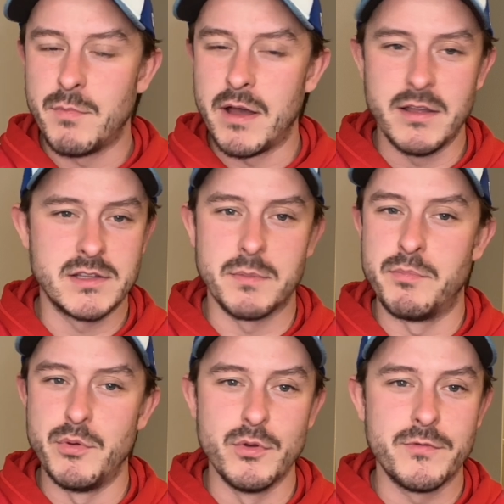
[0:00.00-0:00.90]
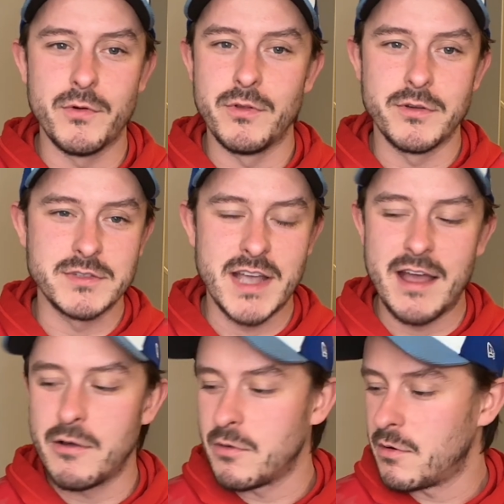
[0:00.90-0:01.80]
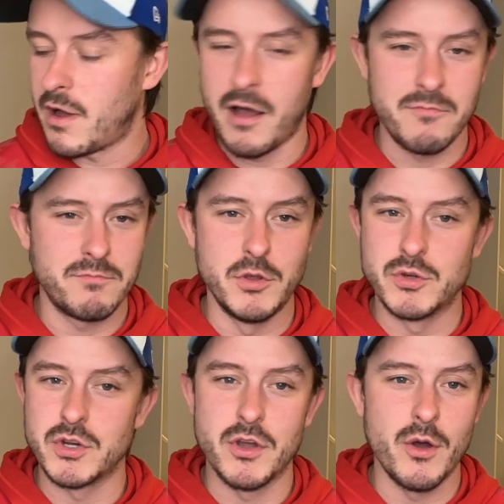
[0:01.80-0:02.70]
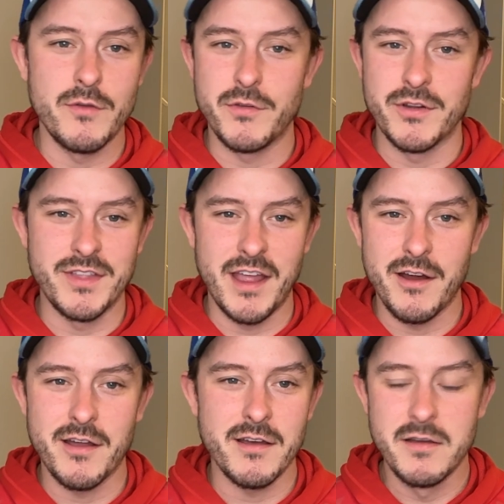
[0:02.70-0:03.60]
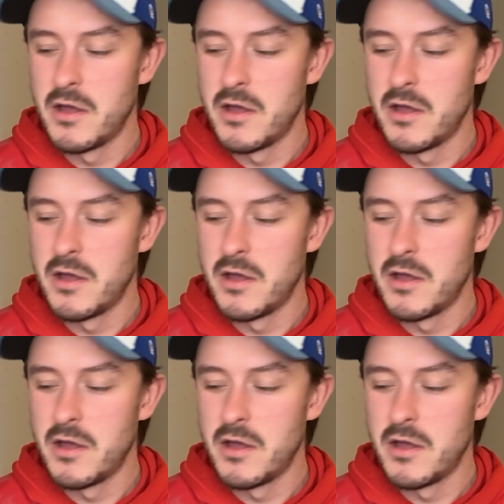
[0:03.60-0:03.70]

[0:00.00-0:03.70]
It's a beautiful little town. You should go if you're in the area.